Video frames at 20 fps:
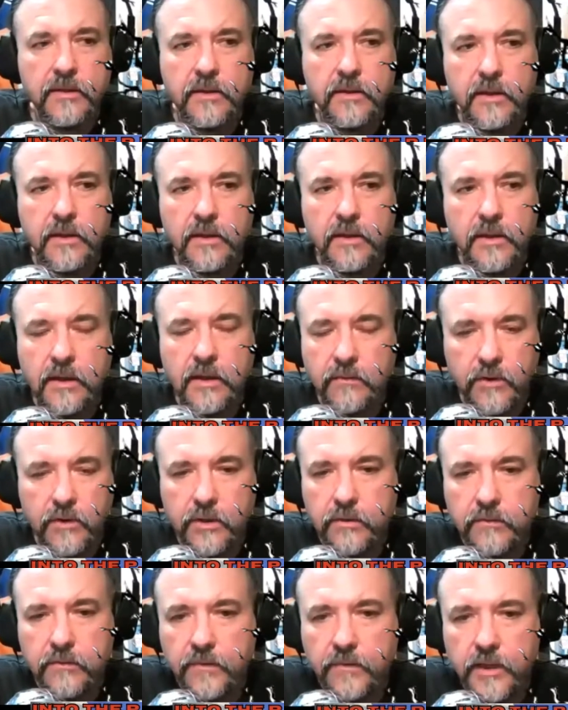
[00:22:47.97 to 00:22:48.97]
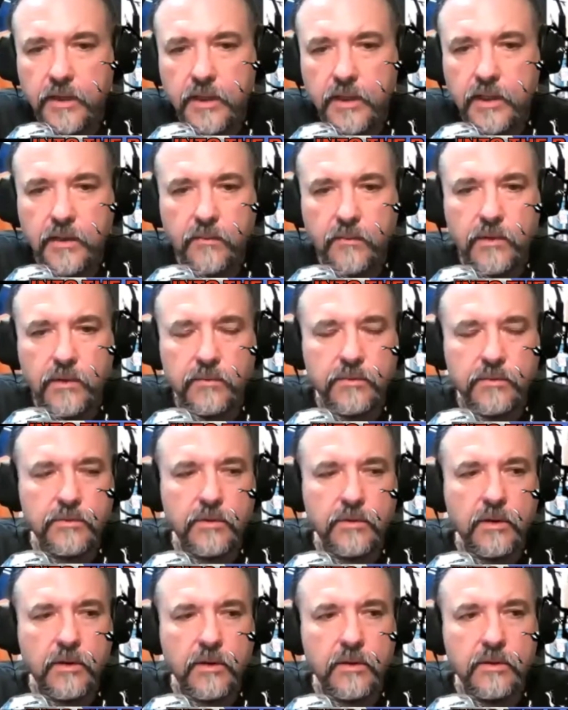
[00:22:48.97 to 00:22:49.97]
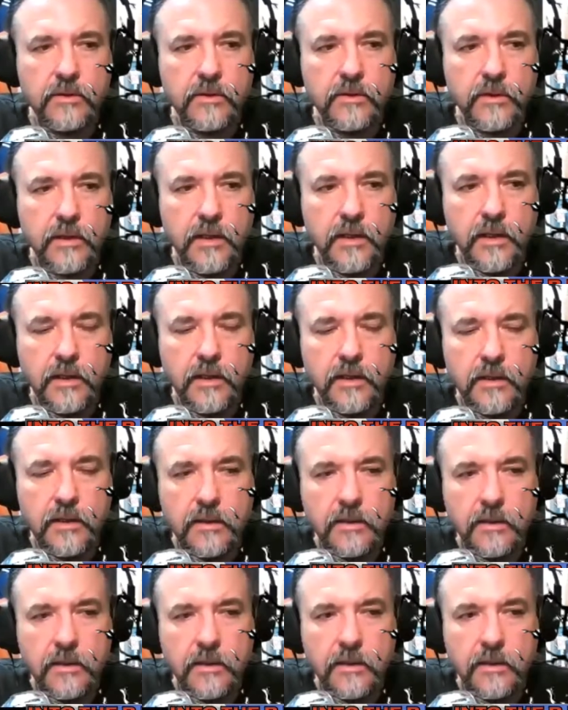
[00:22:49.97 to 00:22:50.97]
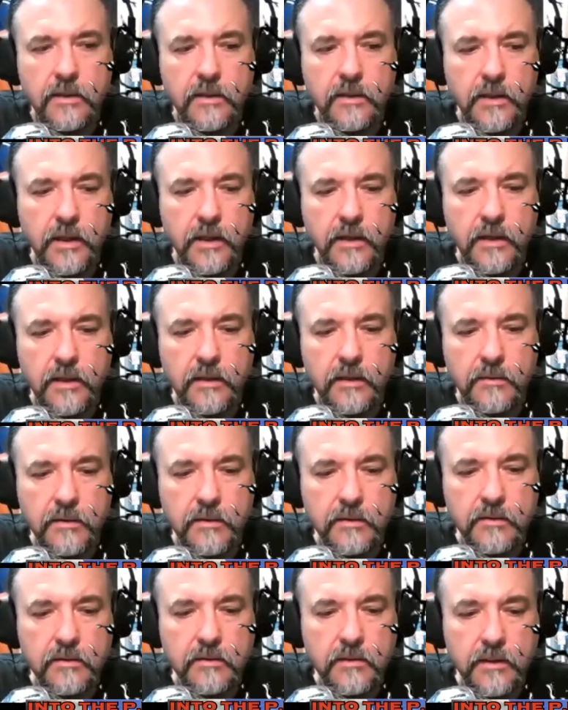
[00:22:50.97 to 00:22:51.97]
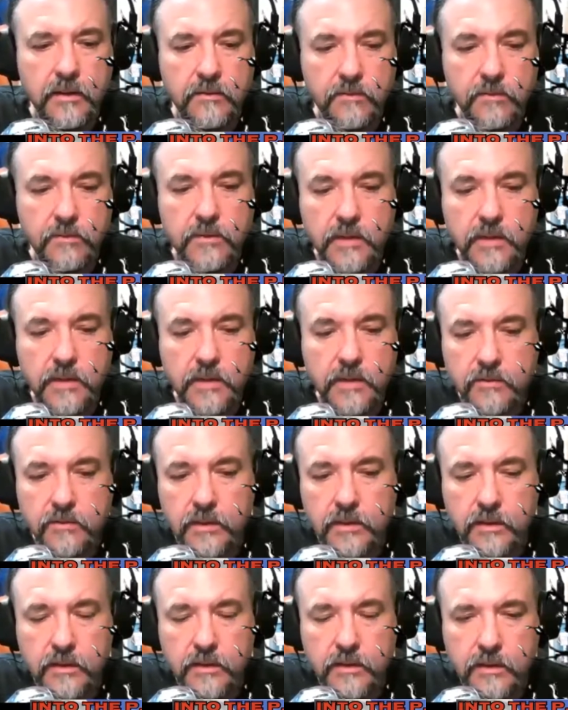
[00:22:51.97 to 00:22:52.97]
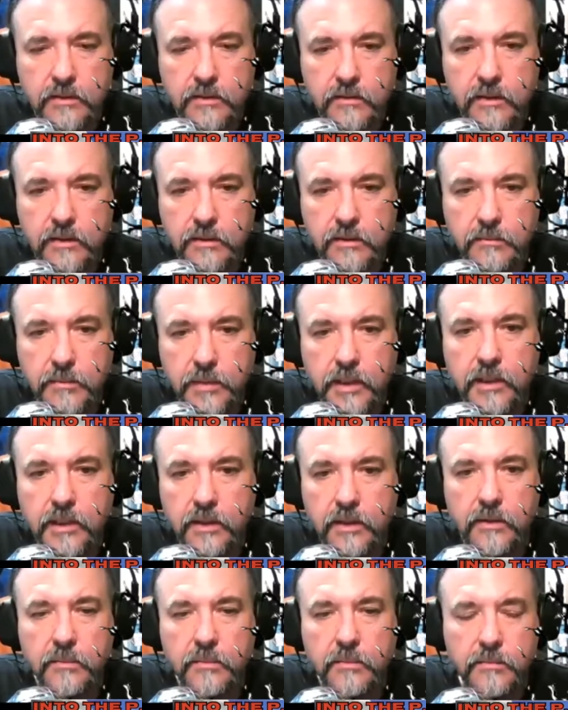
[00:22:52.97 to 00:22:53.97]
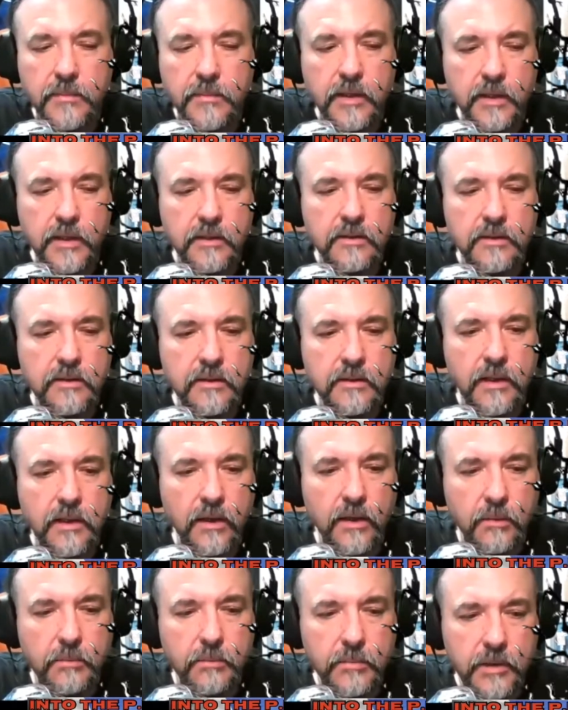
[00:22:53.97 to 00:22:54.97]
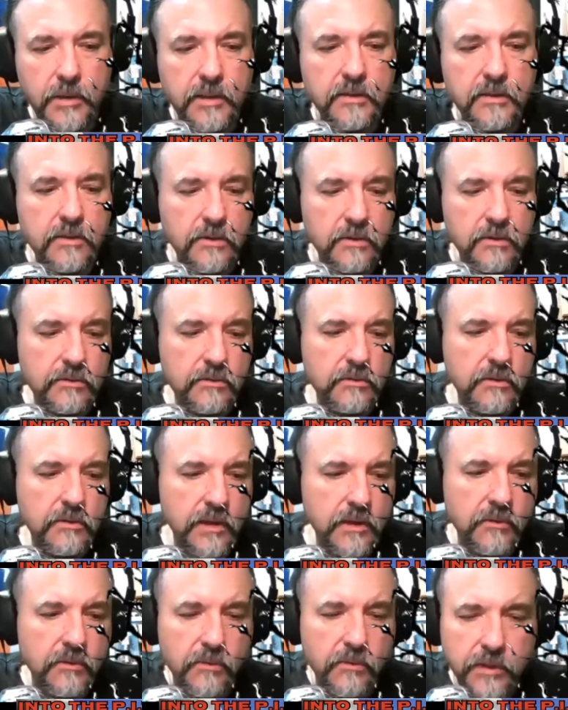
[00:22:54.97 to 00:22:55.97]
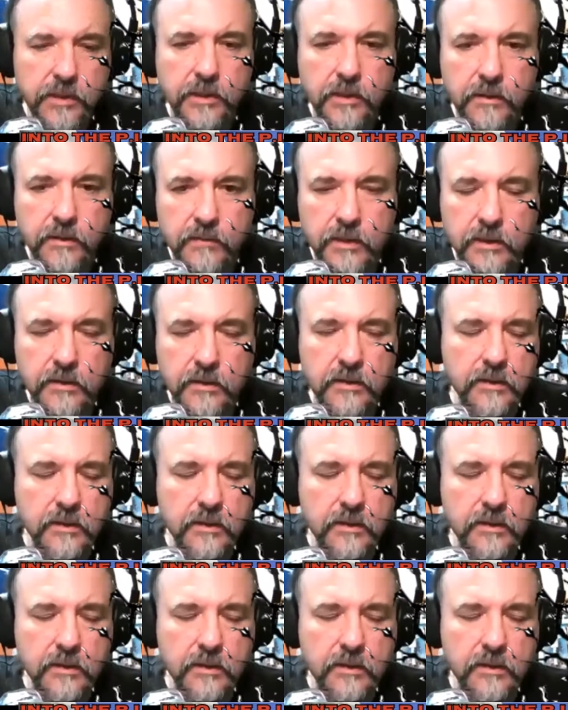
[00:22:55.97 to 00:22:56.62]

they never could find out what was wrong. And a it was actually a, a medium that helped me to get rid of it.